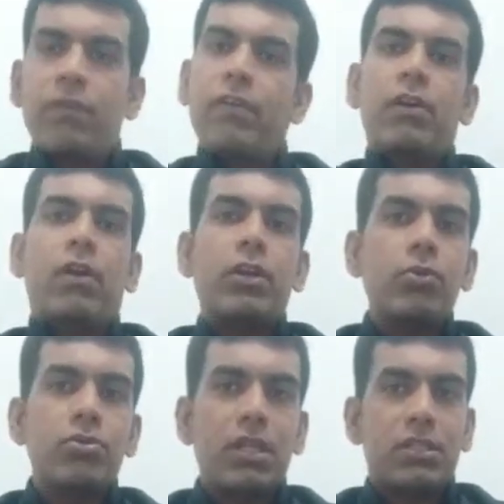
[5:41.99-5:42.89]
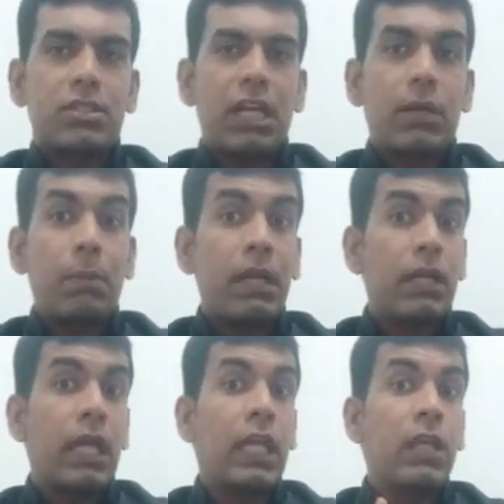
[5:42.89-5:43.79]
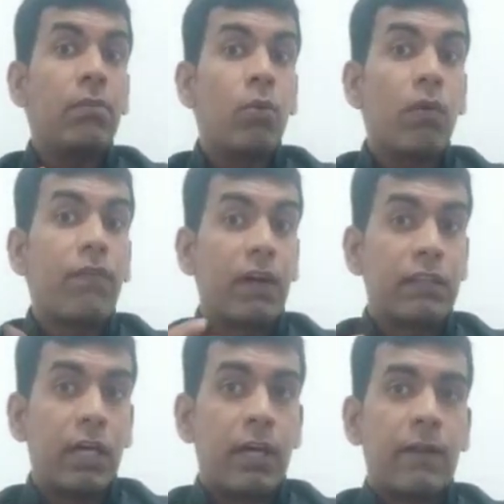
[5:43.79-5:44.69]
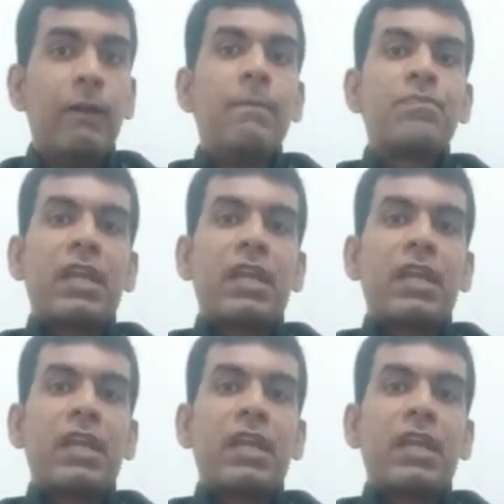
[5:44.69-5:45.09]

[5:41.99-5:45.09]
We will not use that statement anymore further.